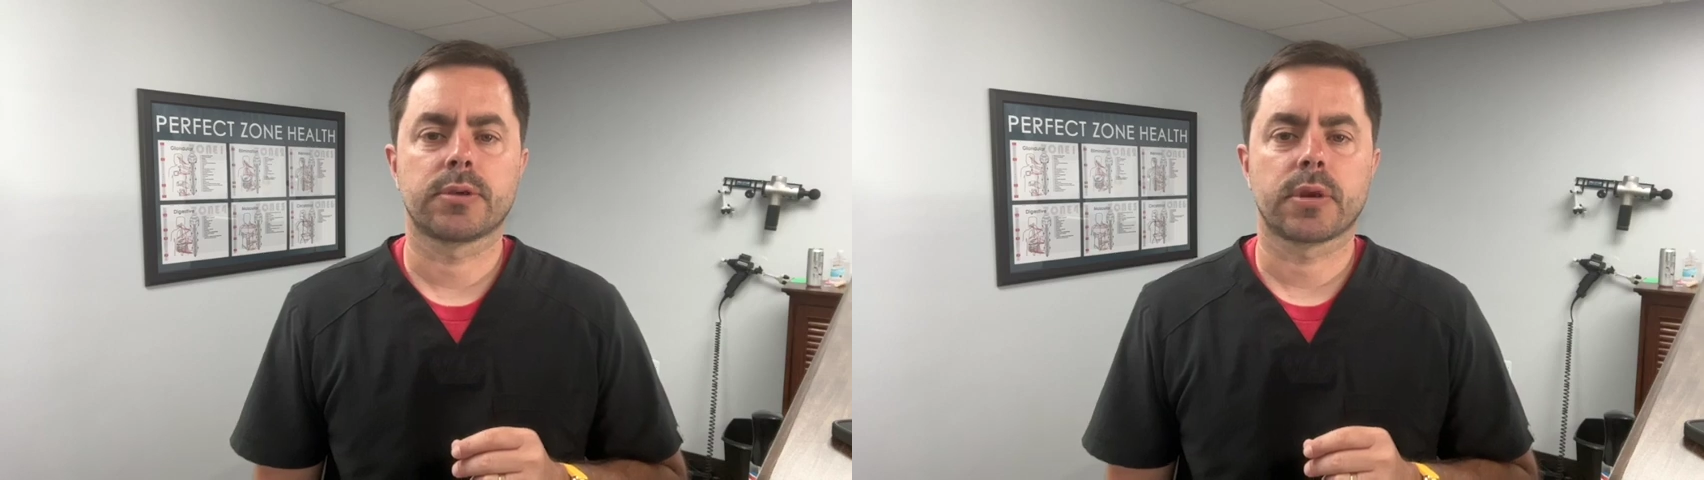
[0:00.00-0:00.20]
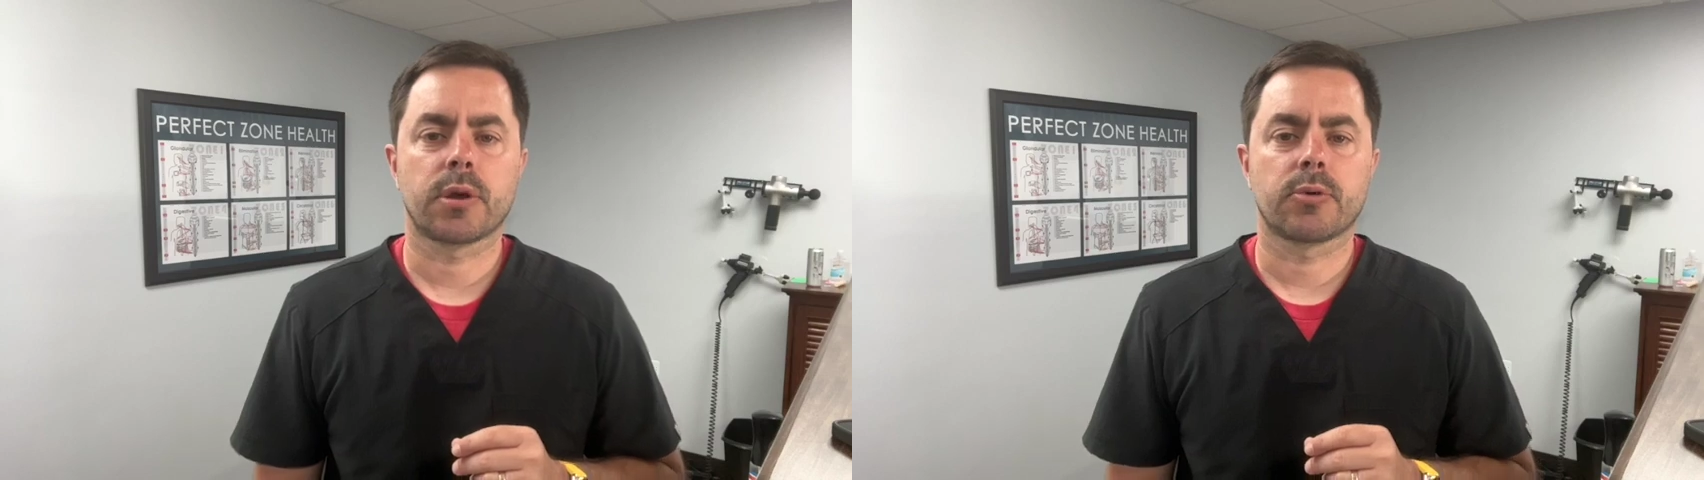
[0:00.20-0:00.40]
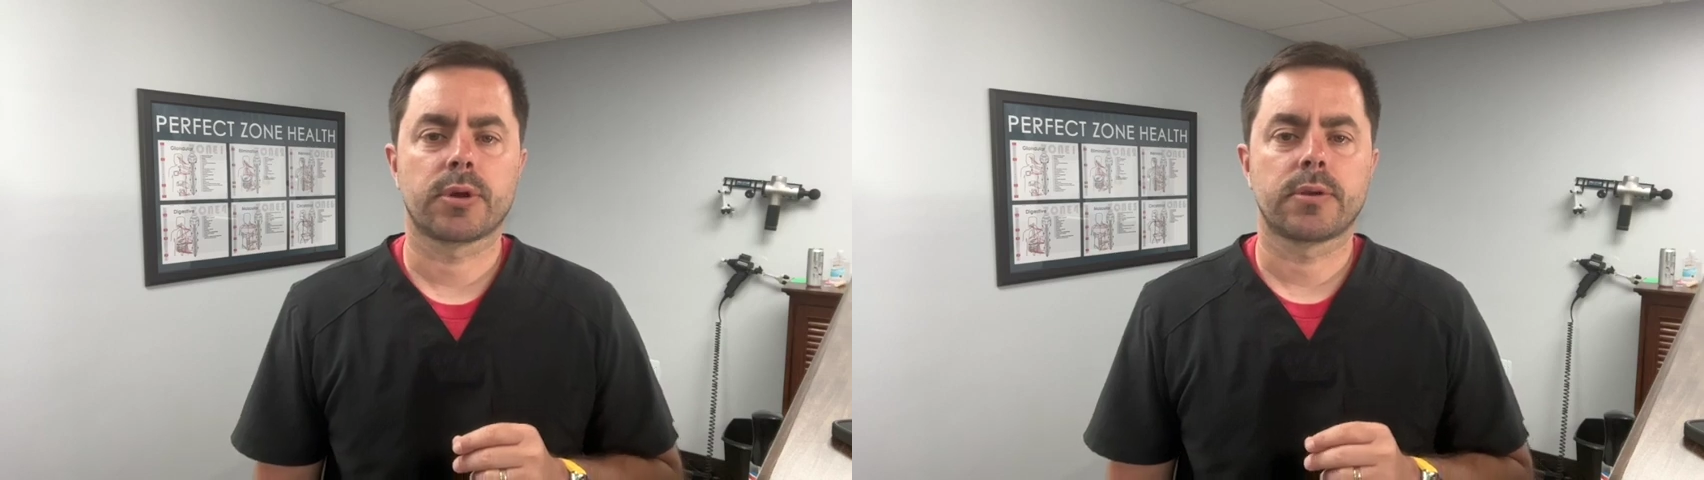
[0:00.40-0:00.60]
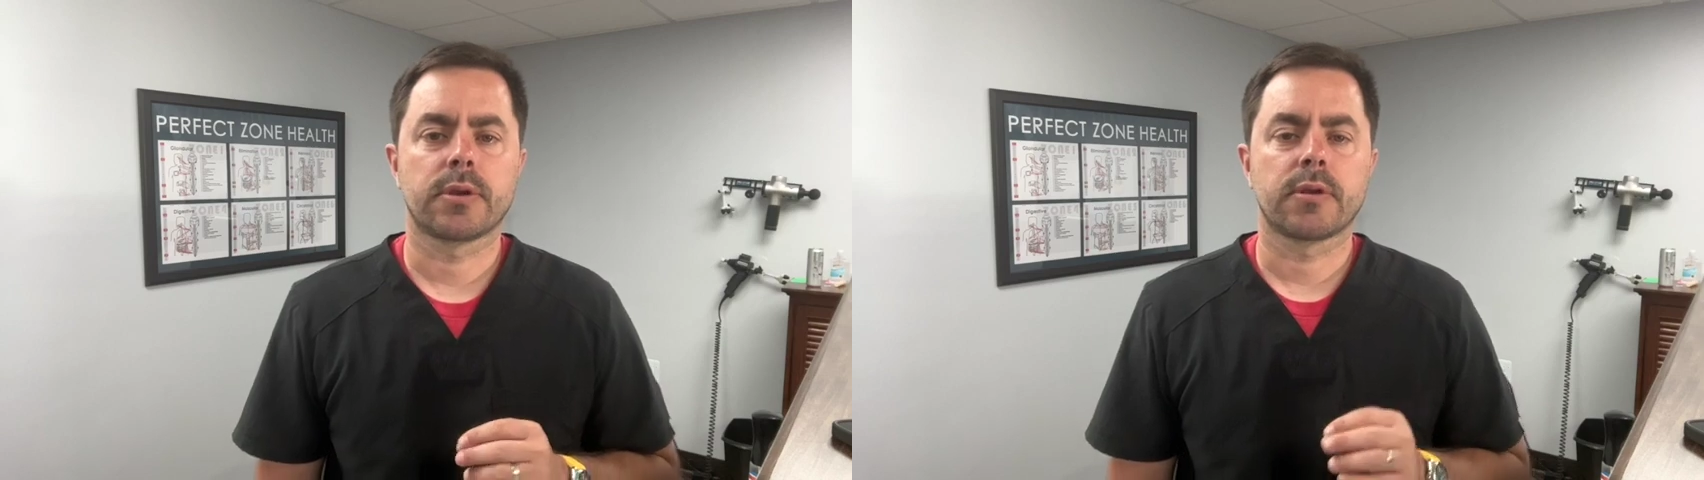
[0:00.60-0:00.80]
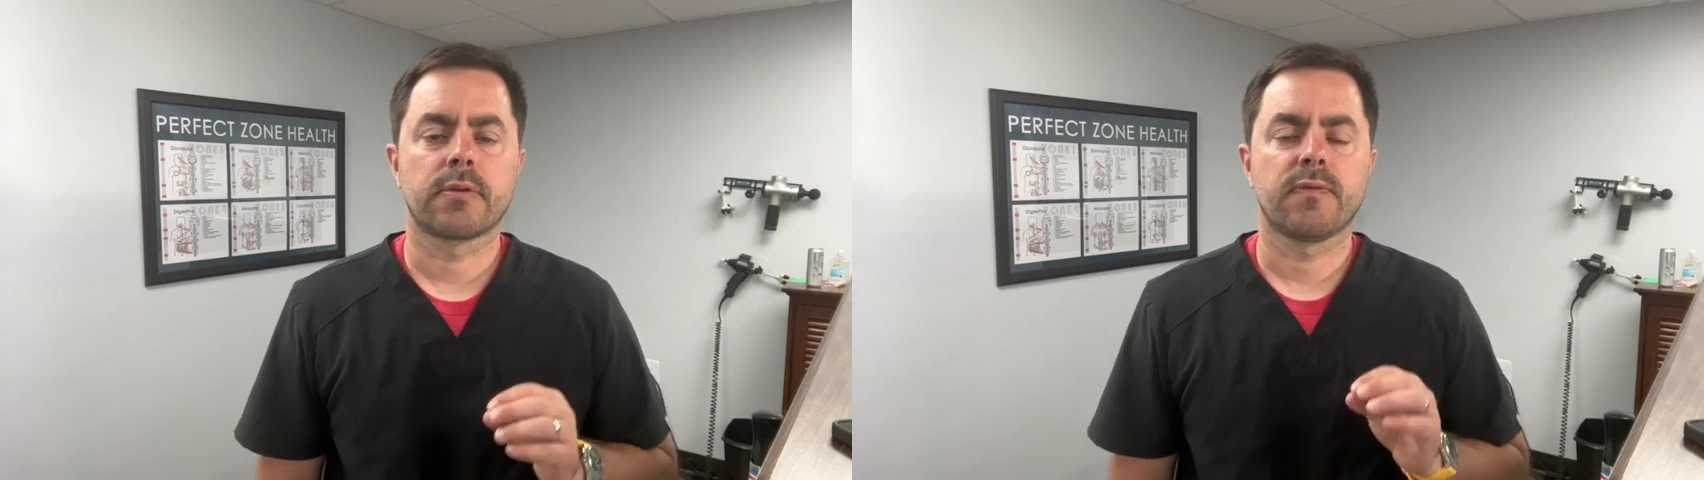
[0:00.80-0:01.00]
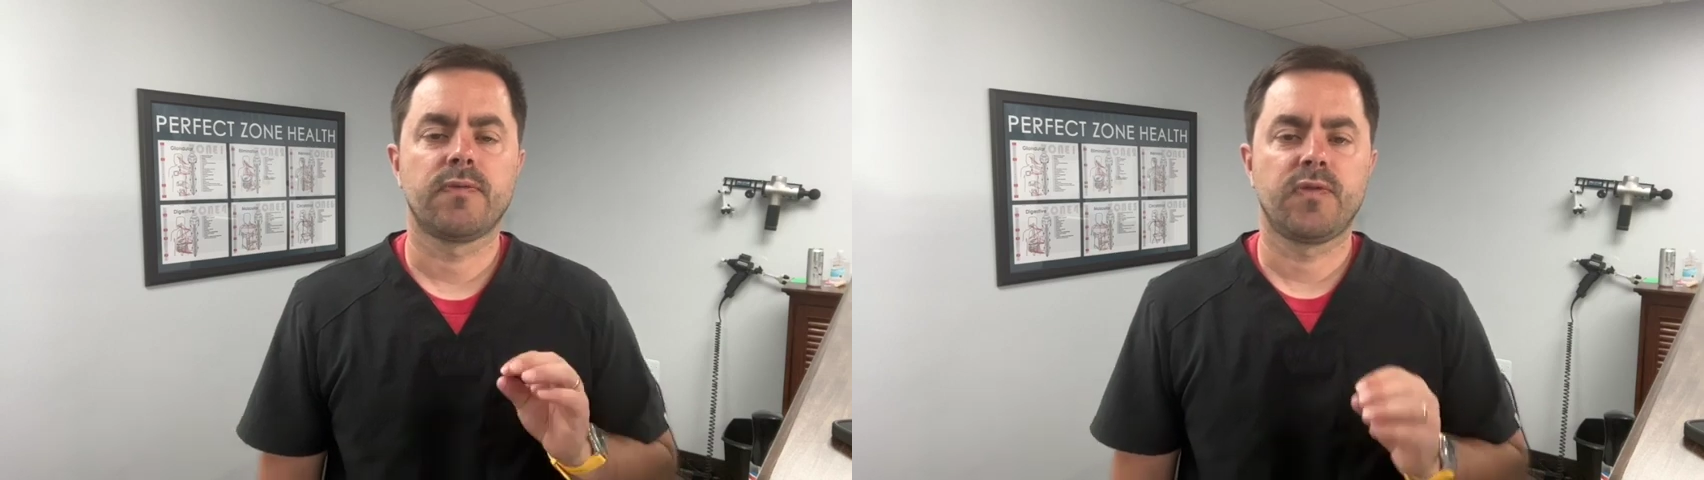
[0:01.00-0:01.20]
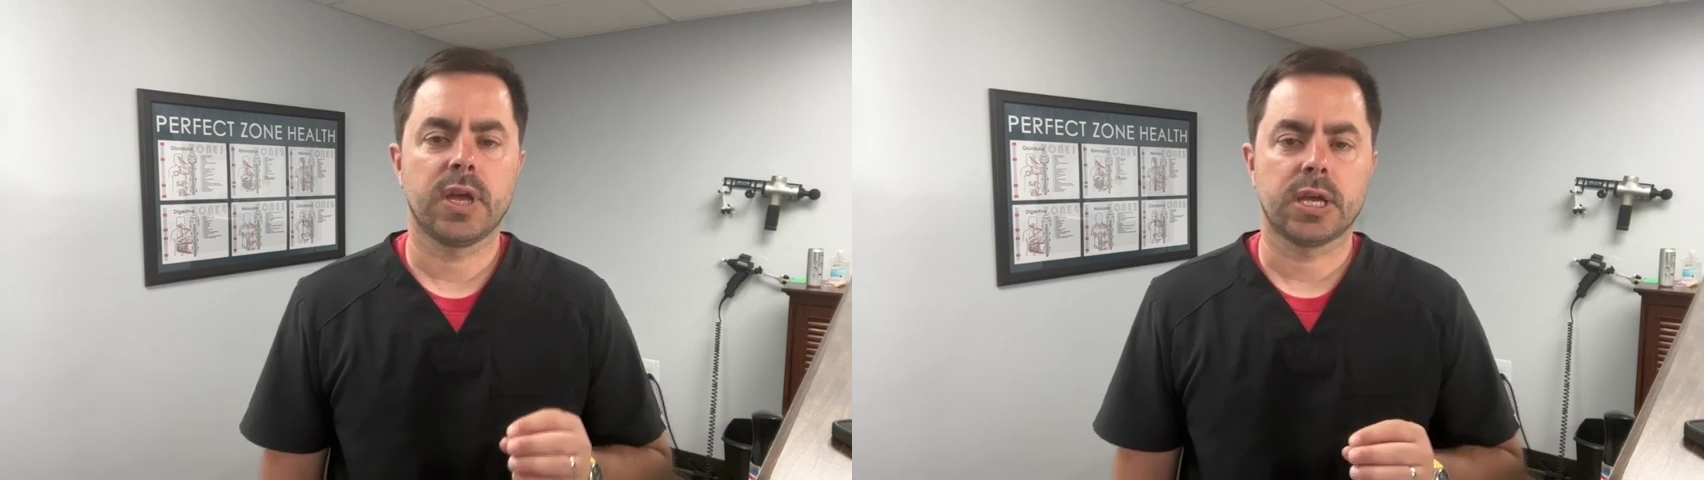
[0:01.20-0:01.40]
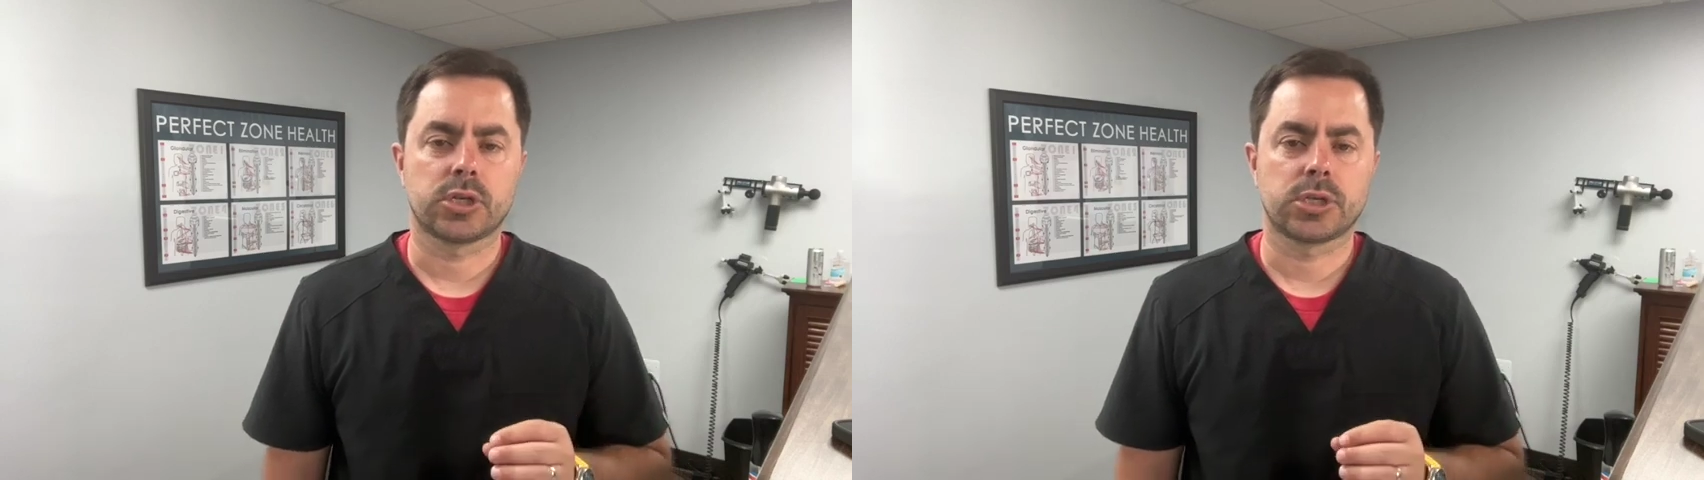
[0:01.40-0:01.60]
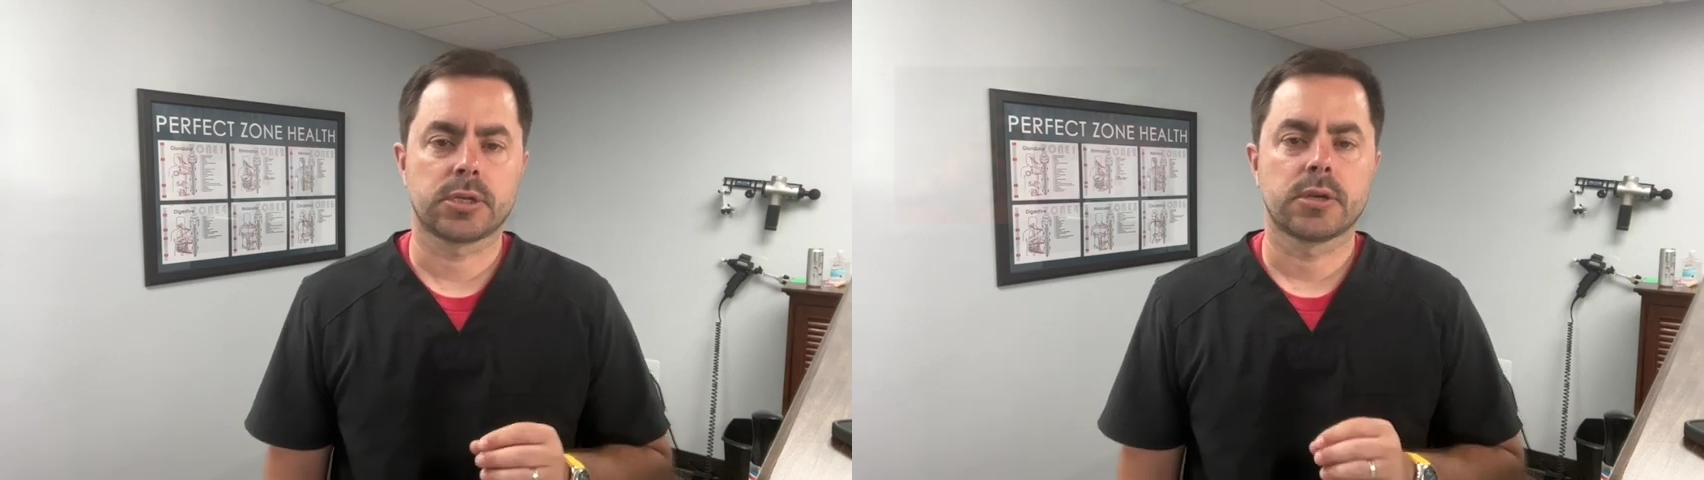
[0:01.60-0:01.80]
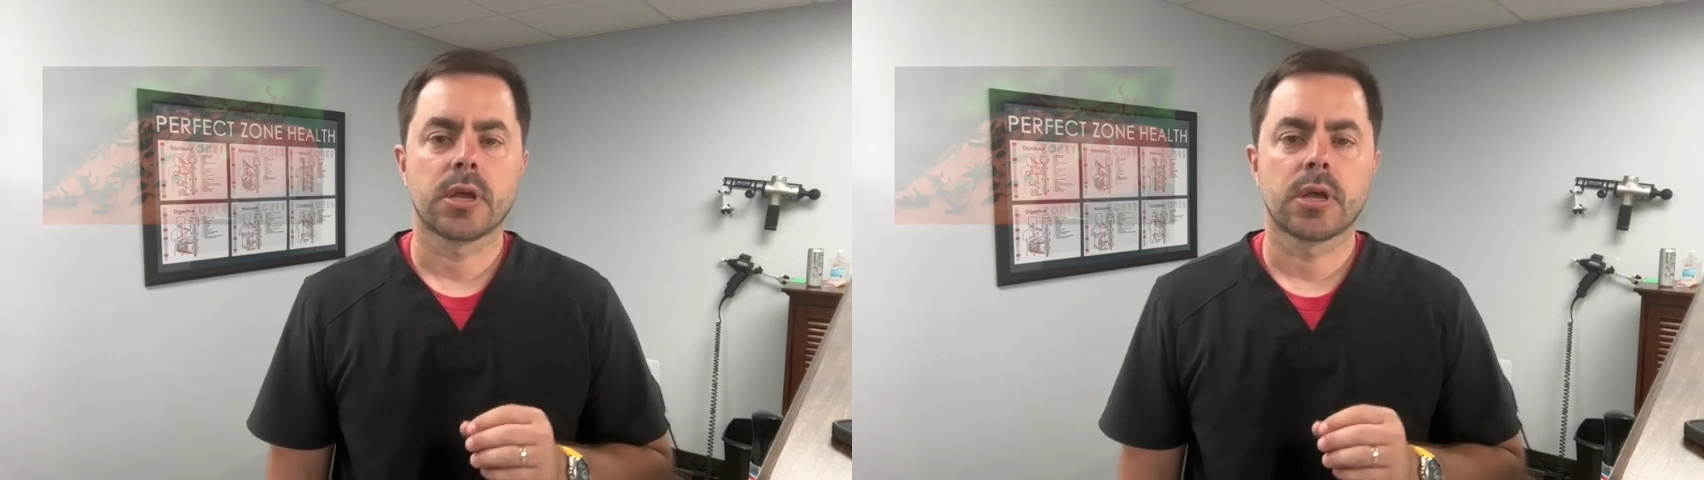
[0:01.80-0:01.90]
your thyroid. Fish.